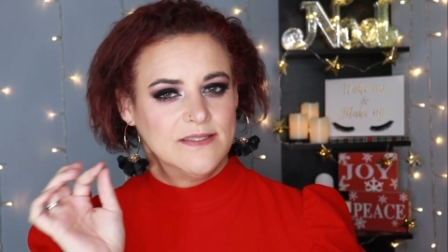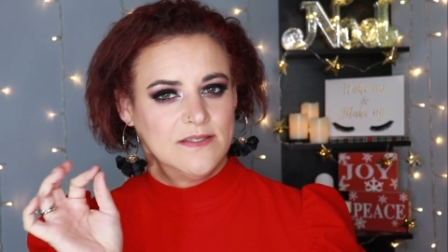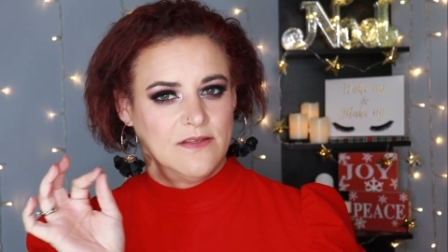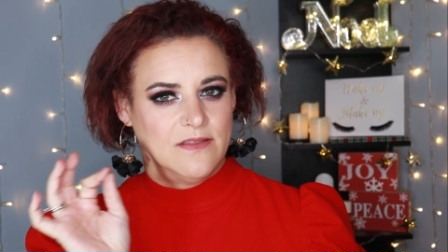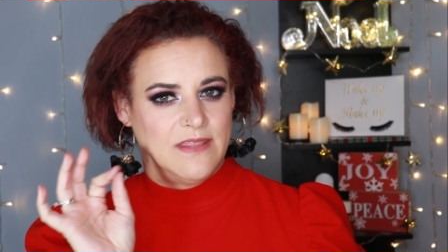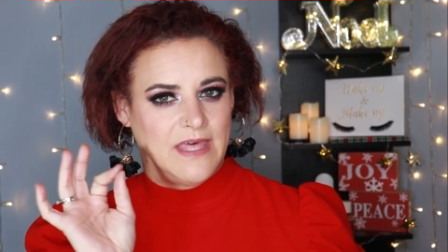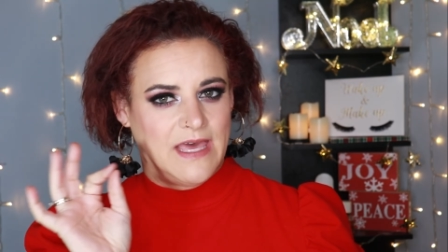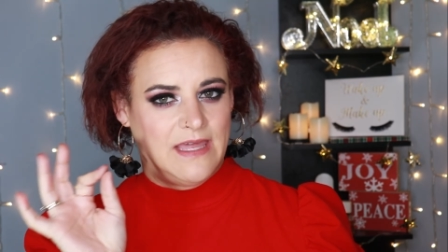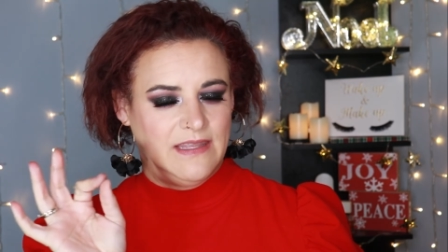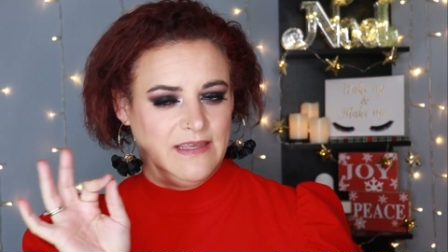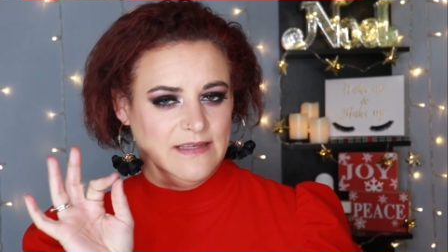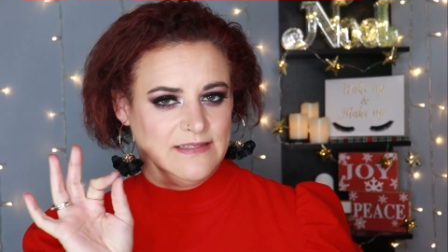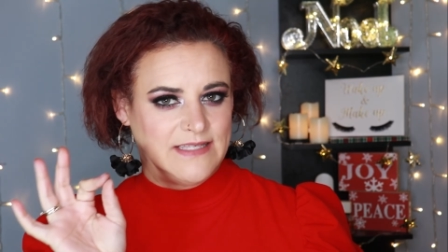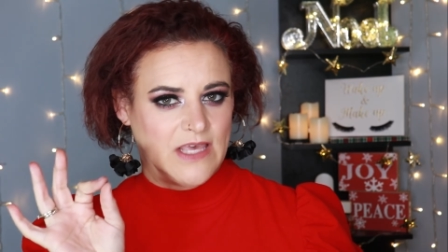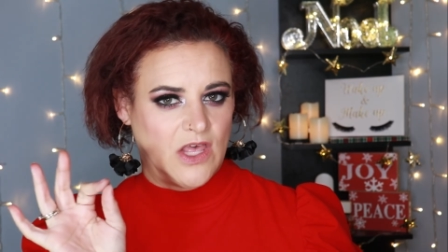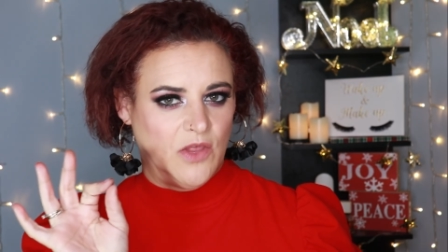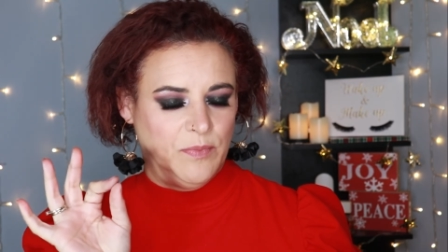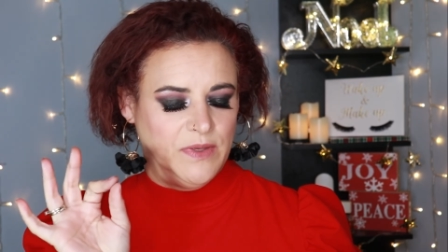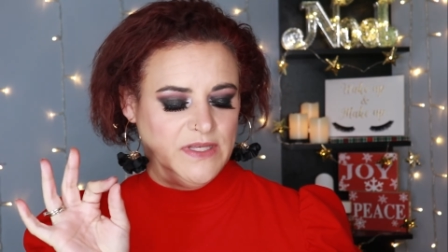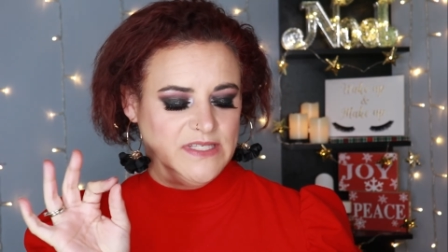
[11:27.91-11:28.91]
So that is
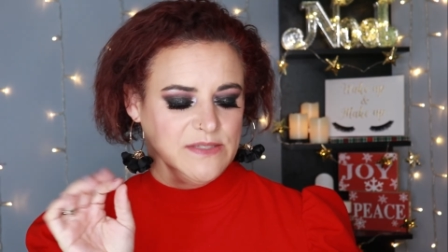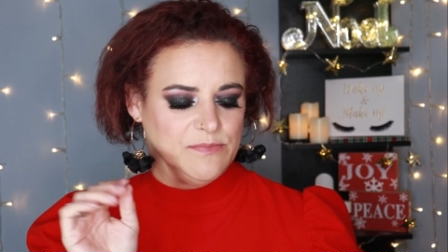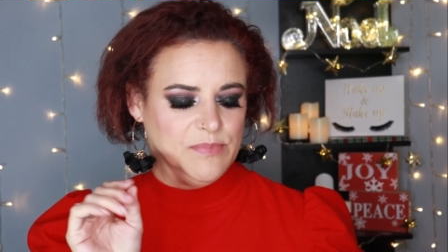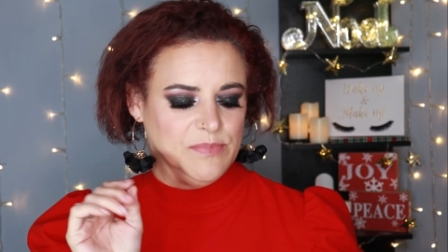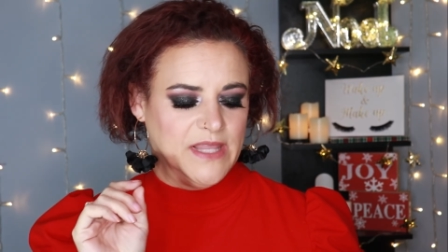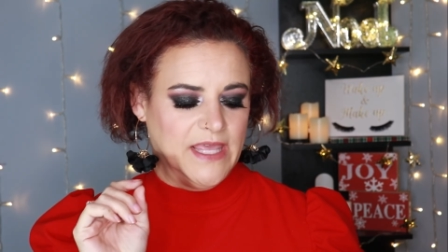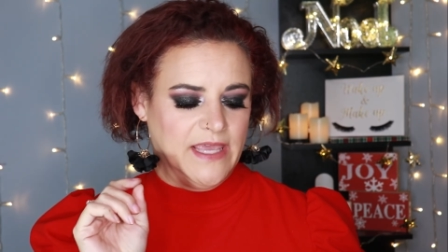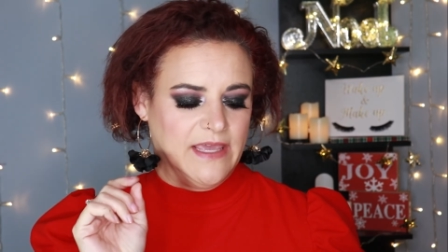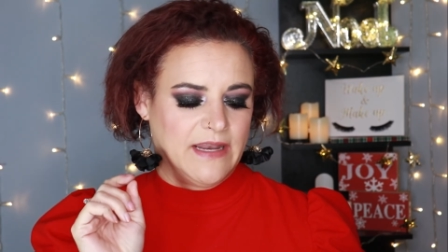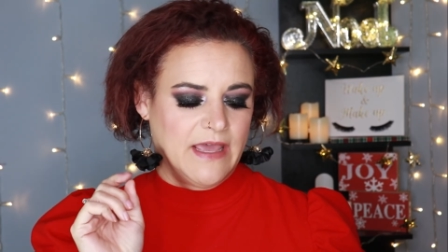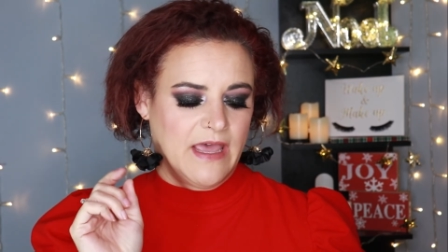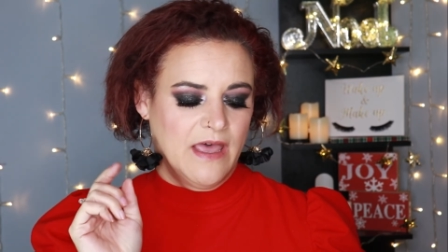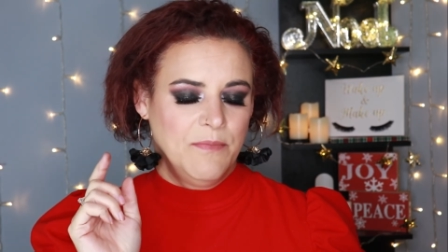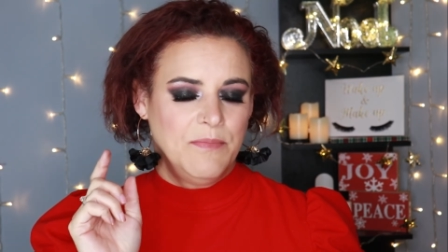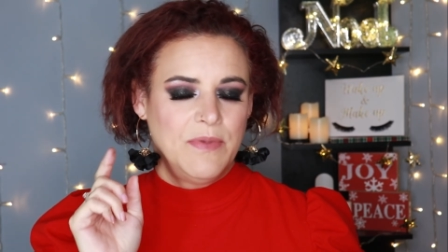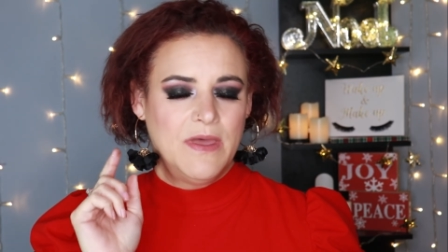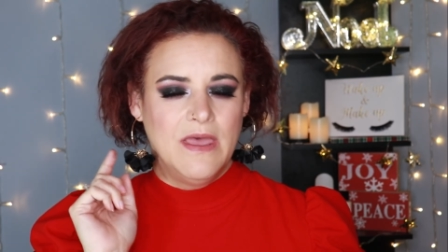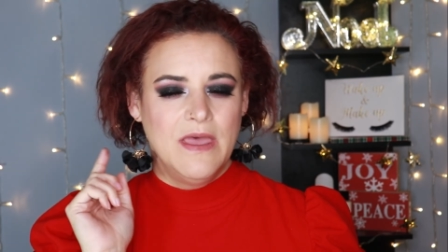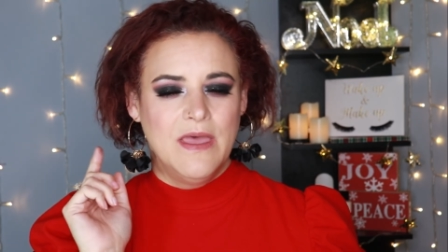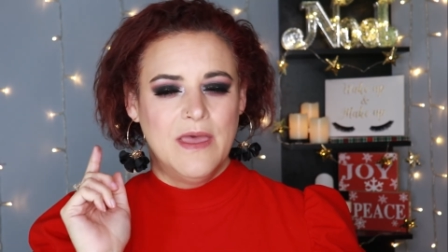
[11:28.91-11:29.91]
helping to play it
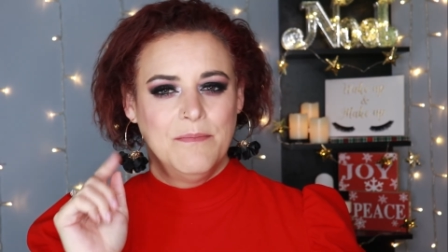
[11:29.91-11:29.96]
up.